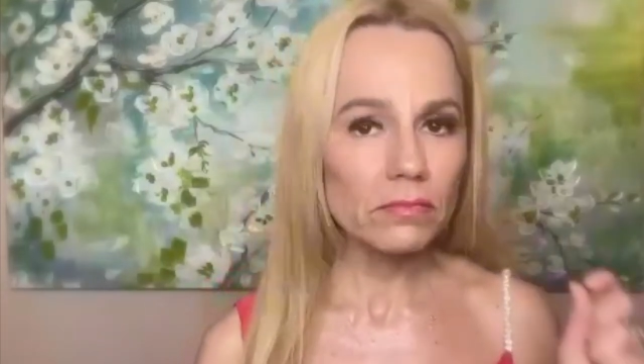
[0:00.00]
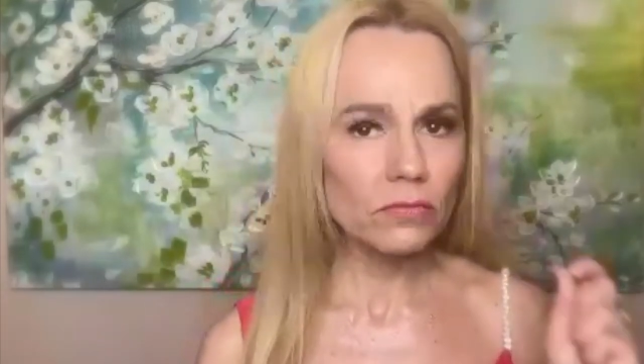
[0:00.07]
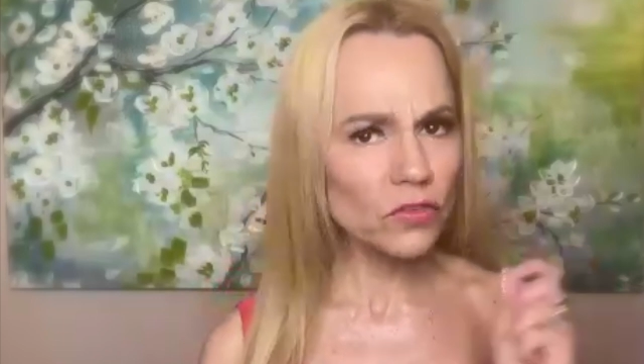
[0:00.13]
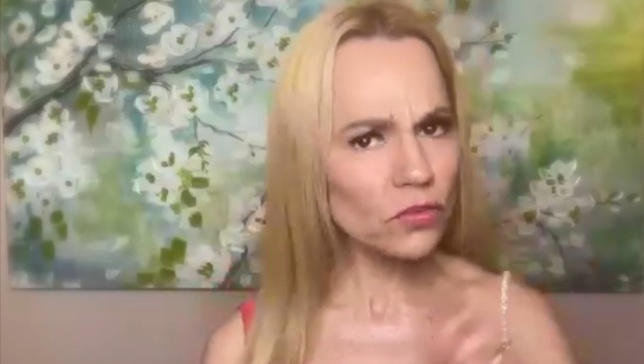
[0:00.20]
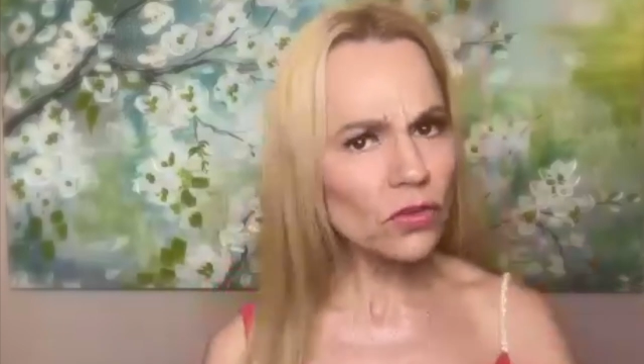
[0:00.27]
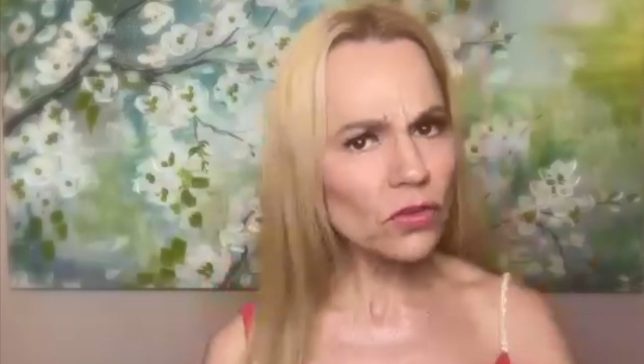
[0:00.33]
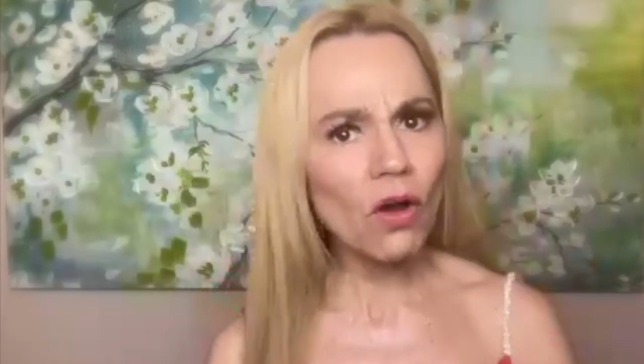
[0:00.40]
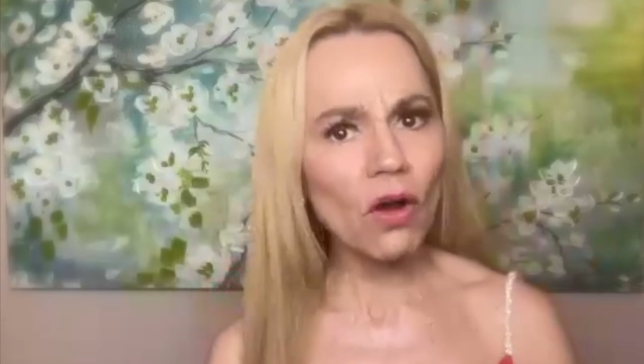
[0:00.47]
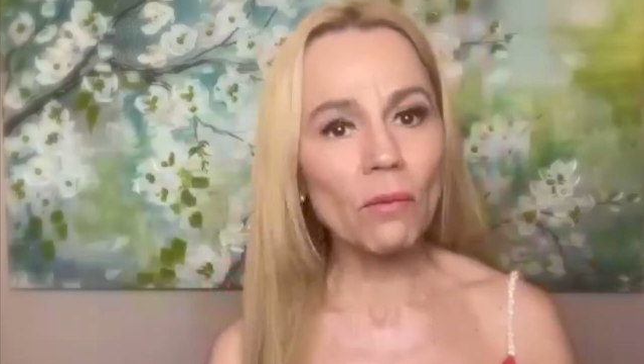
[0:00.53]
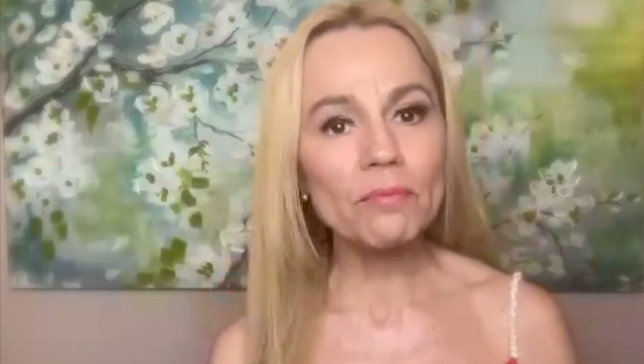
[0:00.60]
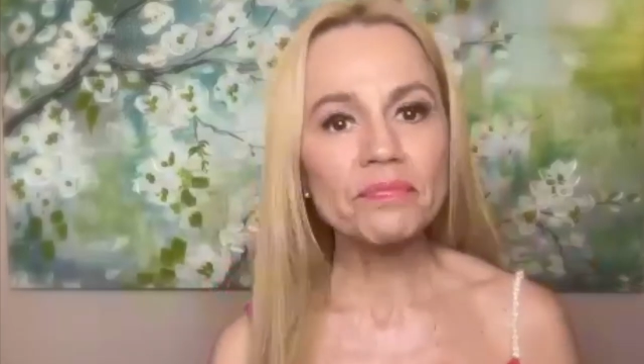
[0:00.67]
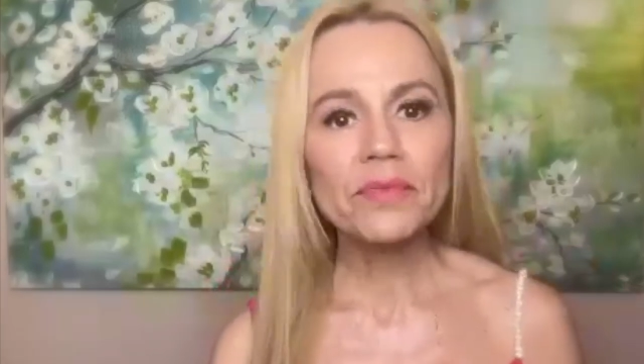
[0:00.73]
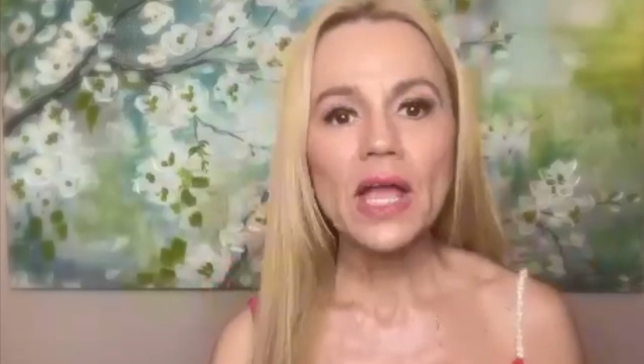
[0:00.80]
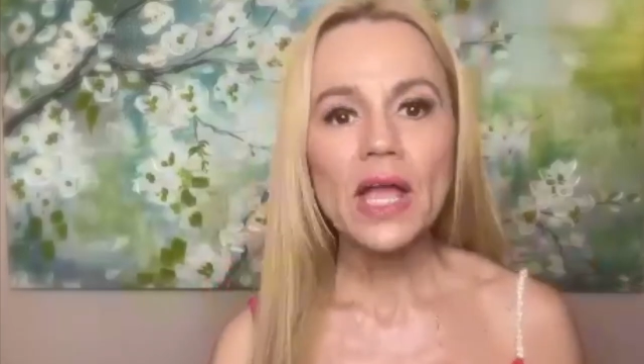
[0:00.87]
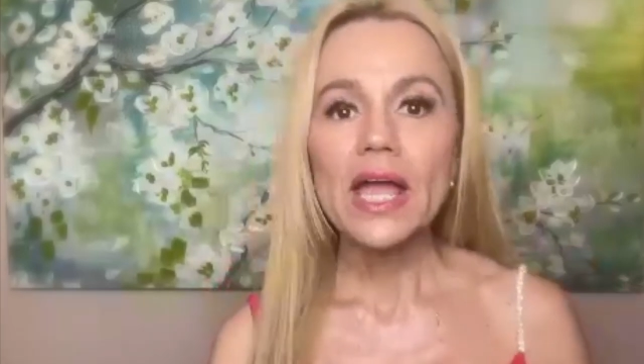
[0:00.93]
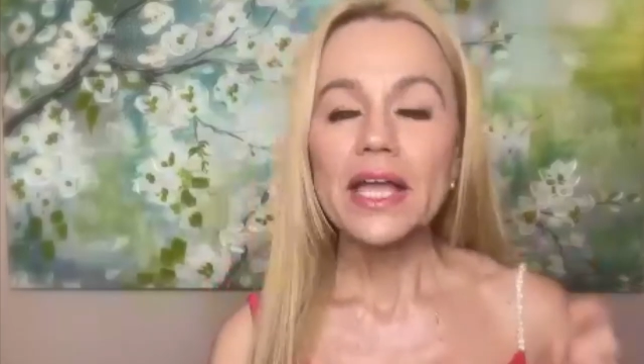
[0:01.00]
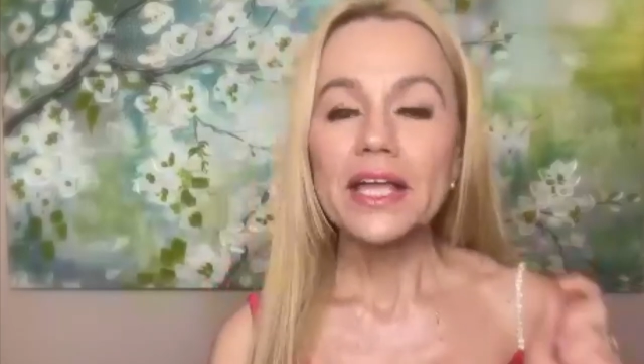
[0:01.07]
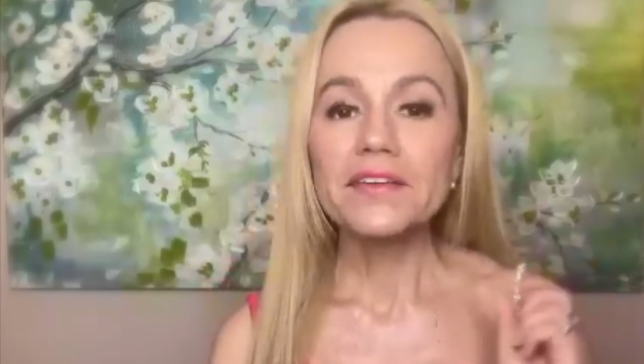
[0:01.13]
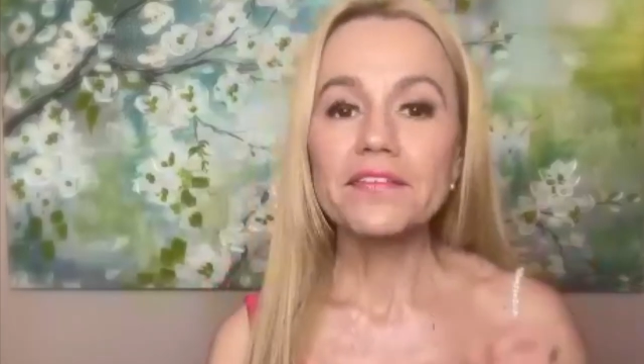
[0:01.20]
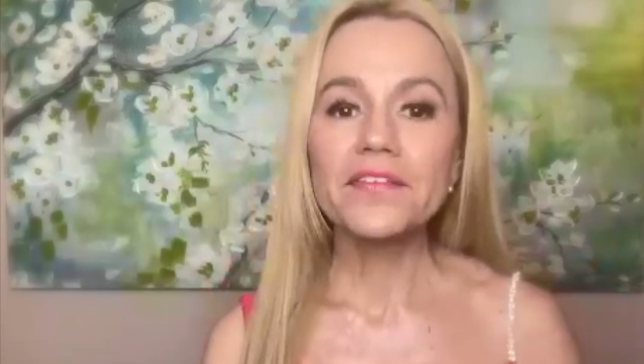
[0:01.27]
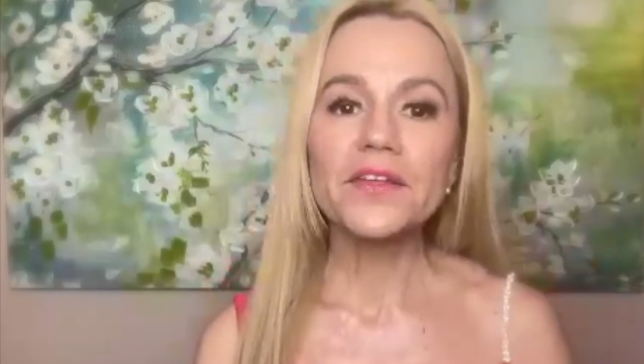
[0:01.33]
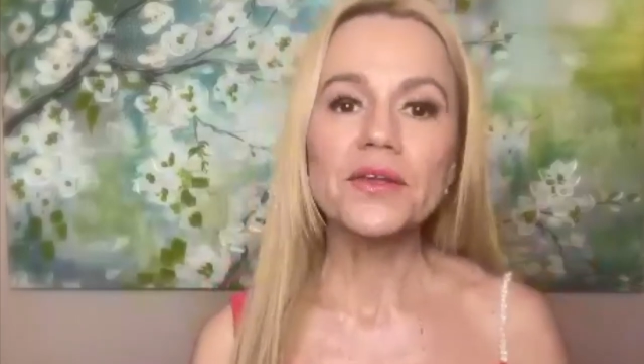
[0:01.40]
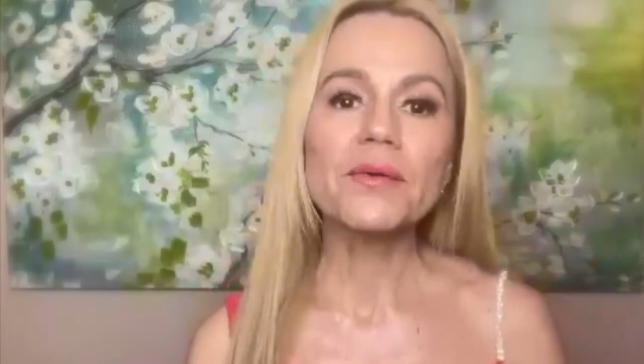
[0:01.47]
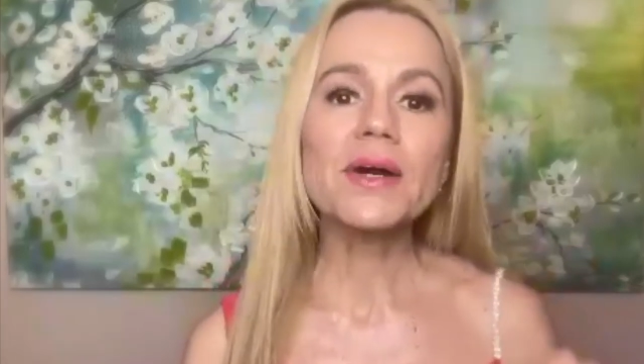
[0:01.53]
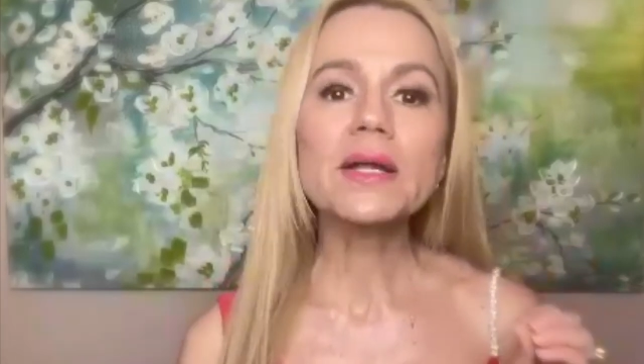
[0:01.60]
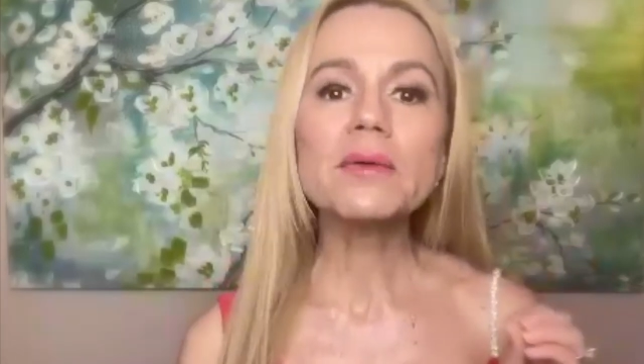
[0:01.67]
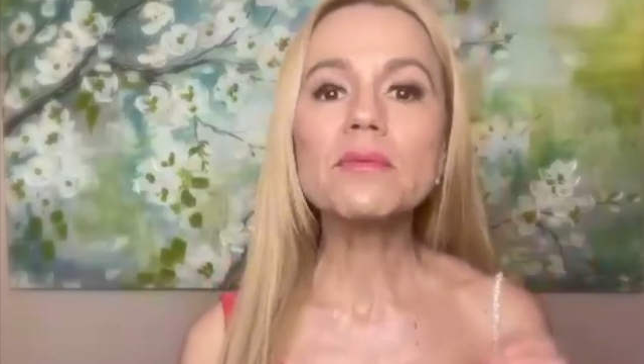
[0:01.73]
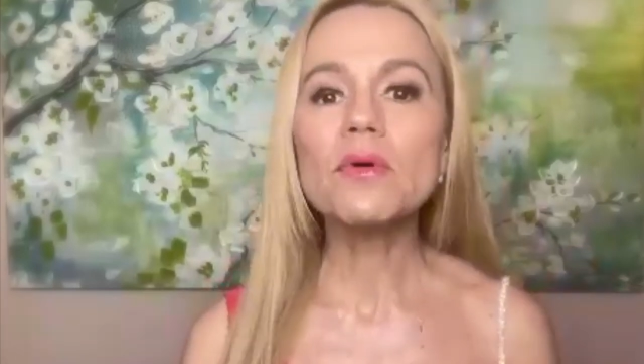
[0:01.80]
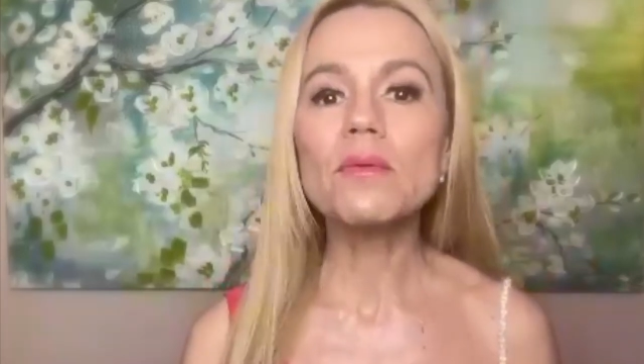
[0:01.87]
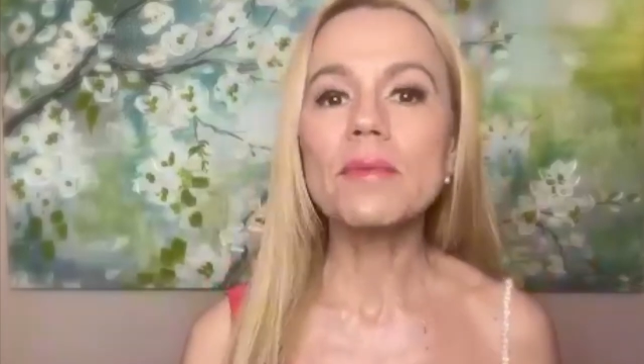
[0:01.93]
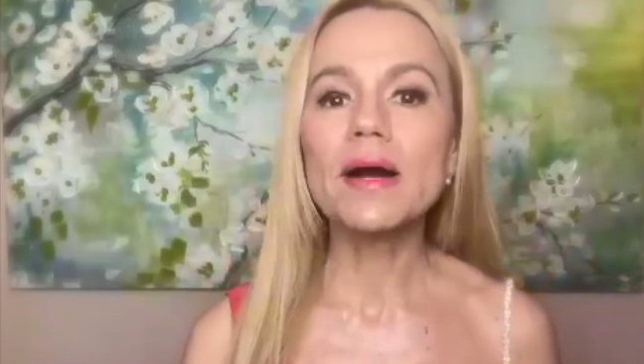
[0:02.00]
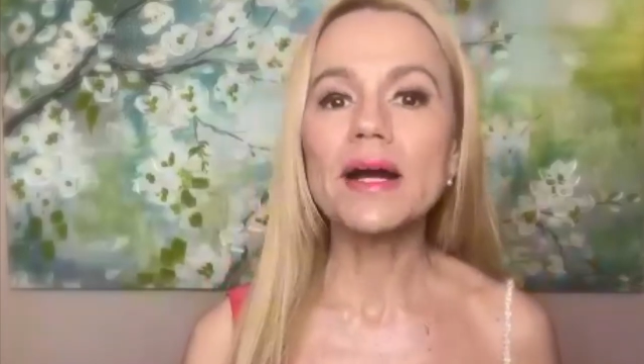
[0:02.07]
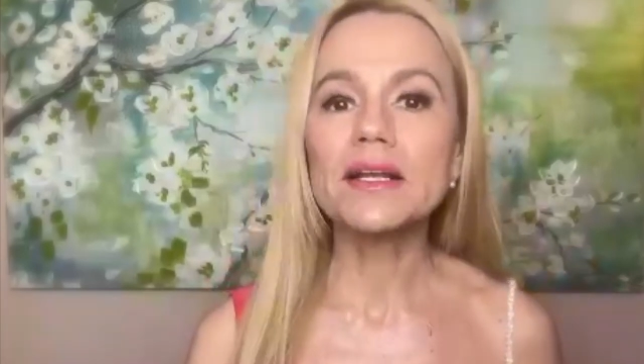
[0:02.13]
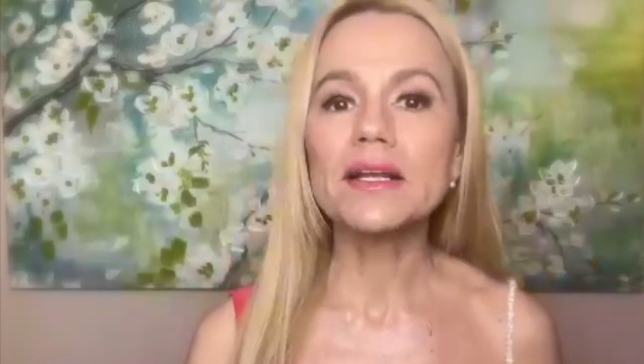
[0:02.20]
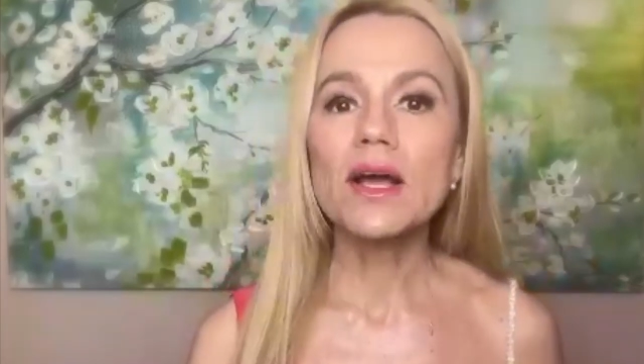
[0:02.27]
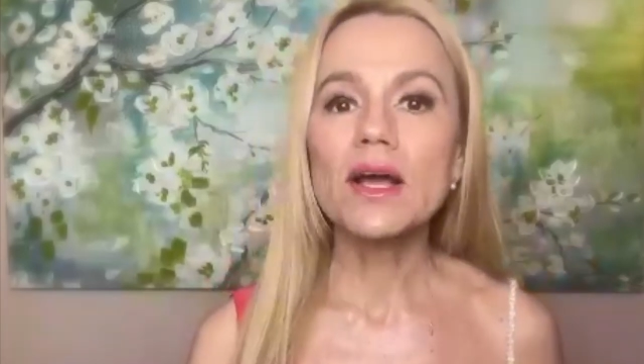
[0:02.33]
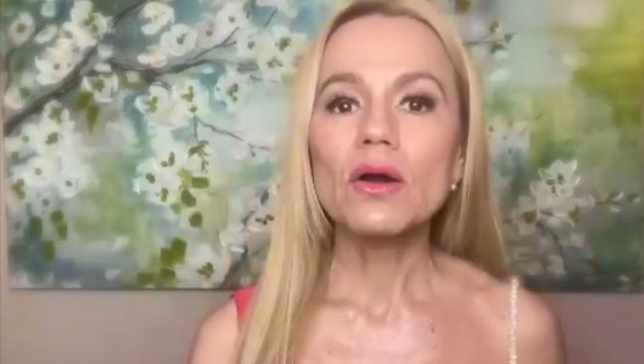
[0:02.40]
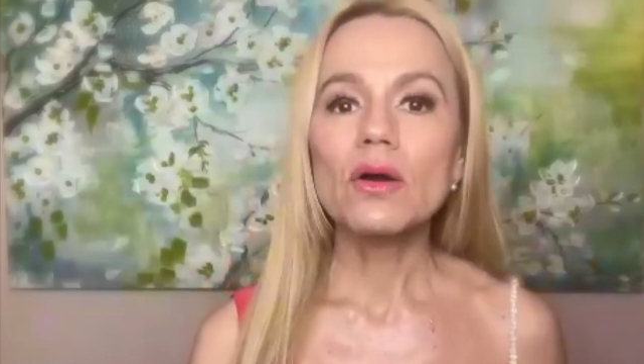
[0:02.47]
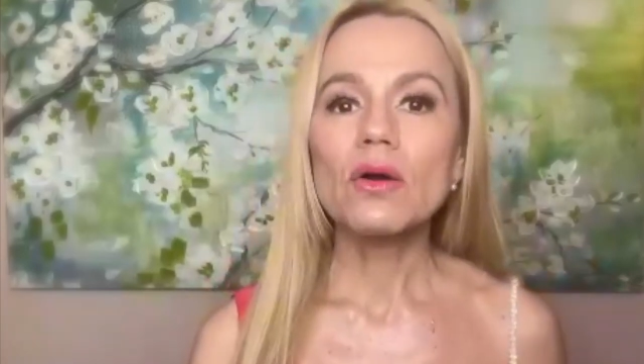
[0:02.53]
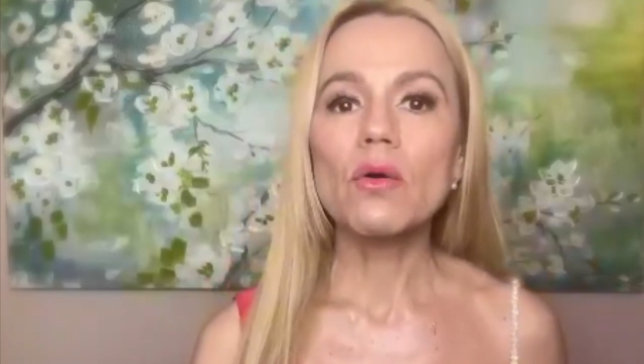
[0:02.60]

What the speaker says: So, if you are a woman